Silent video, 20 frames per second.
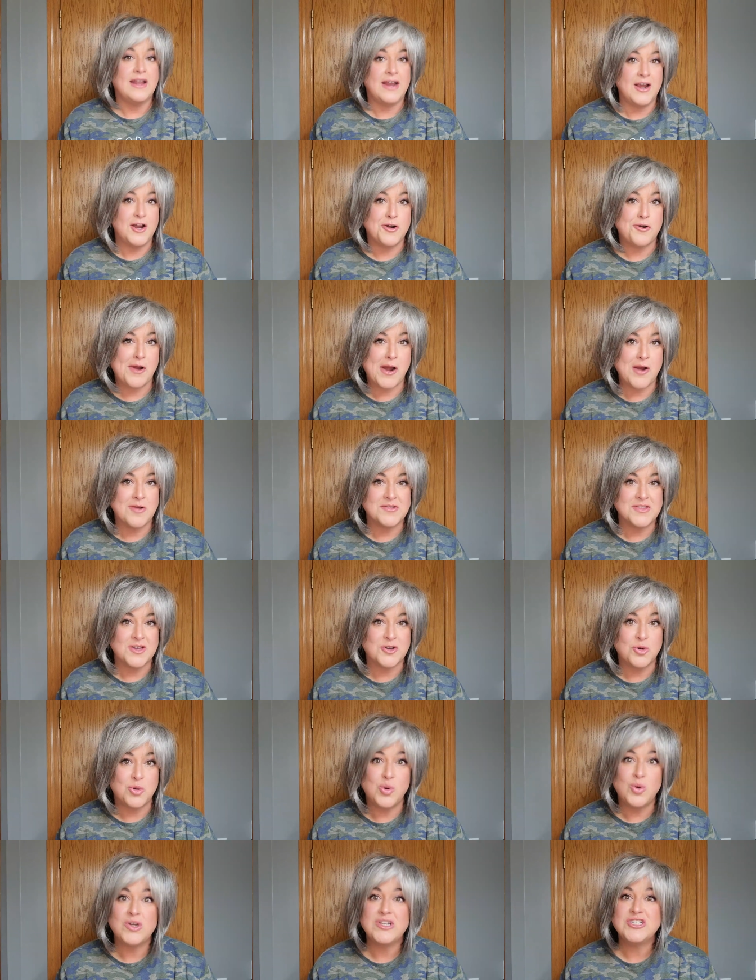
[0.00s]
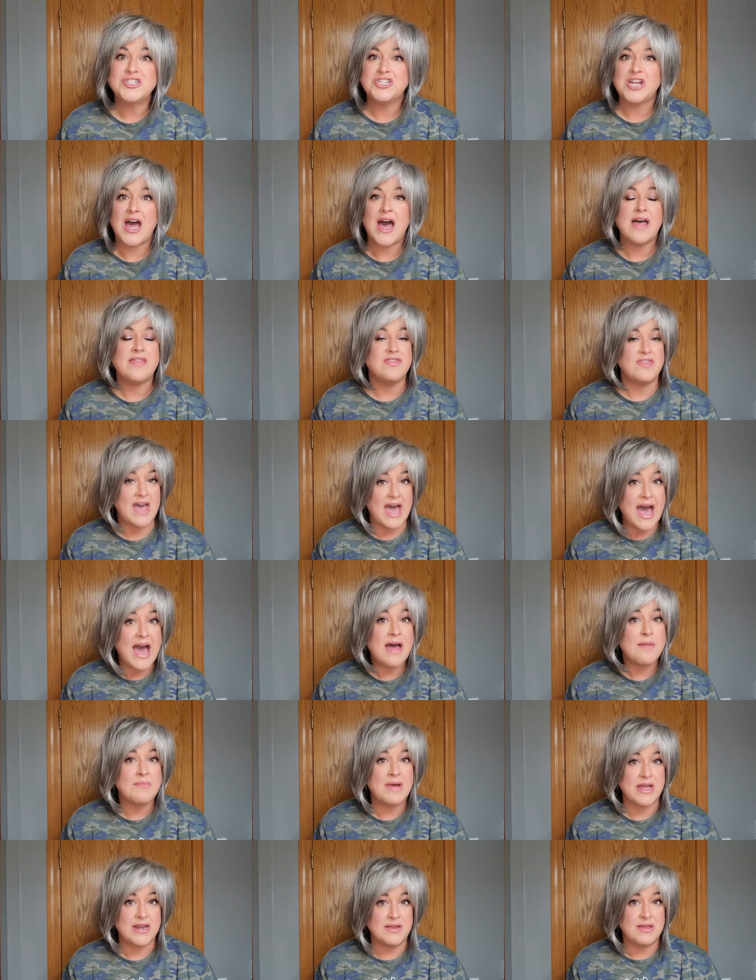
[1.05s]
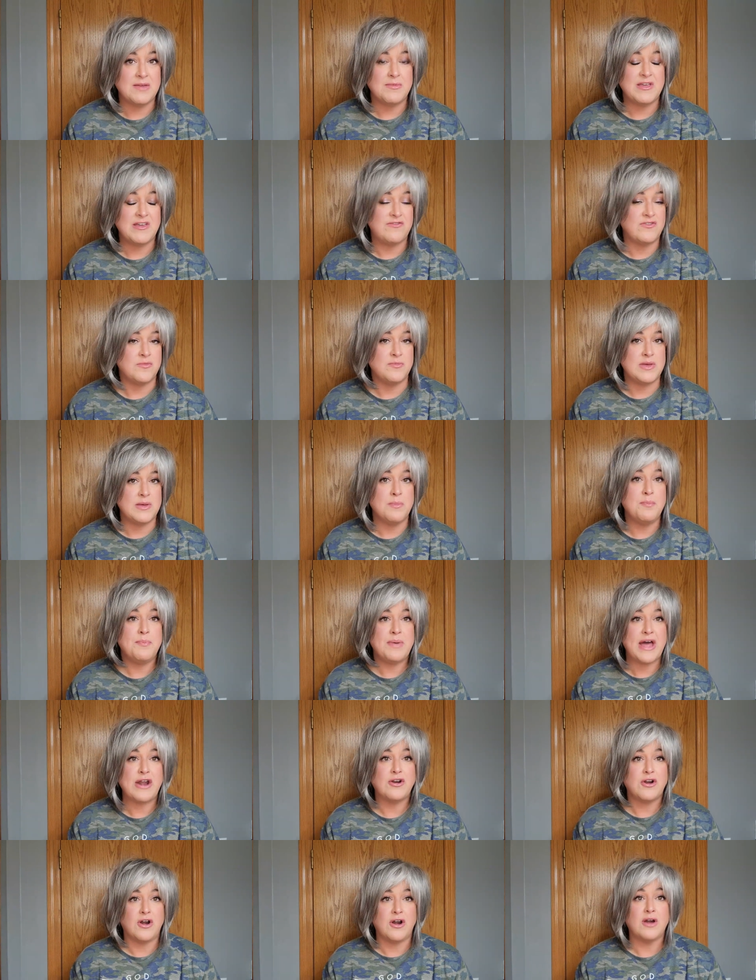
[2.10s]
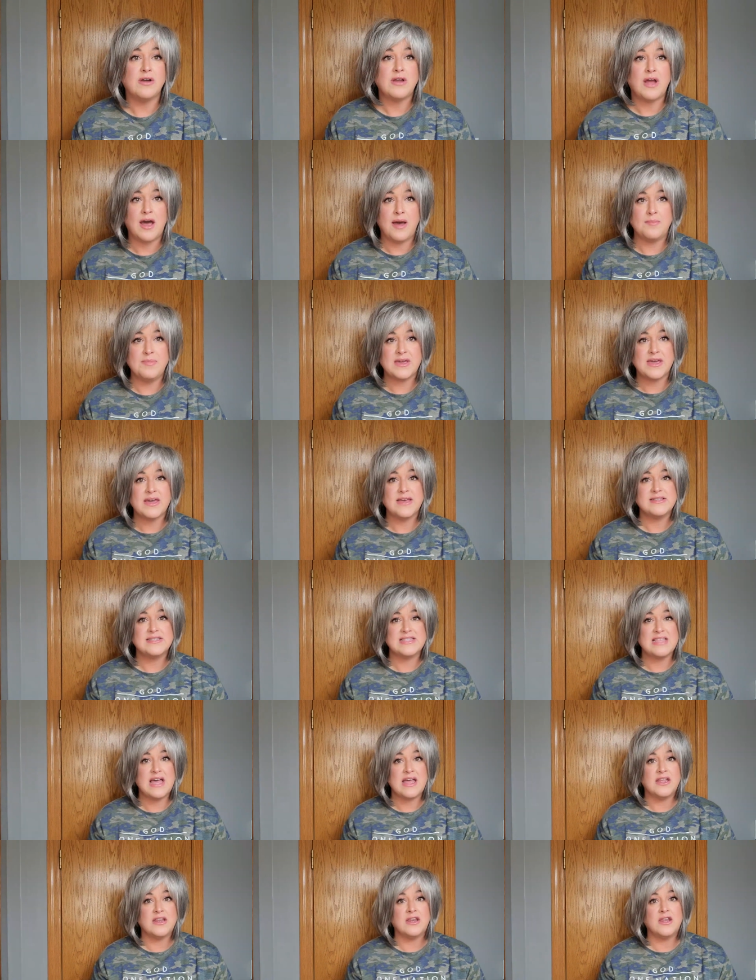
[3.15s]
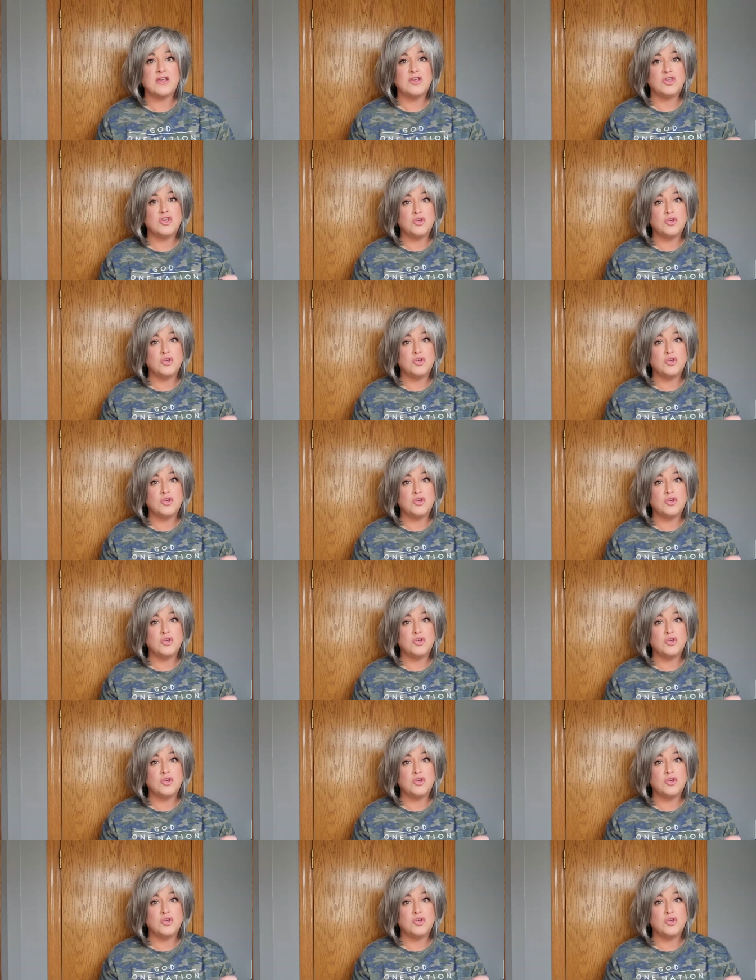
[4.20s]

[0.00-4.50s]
and a hair dryer with a cool shot, that might even be better uh, because then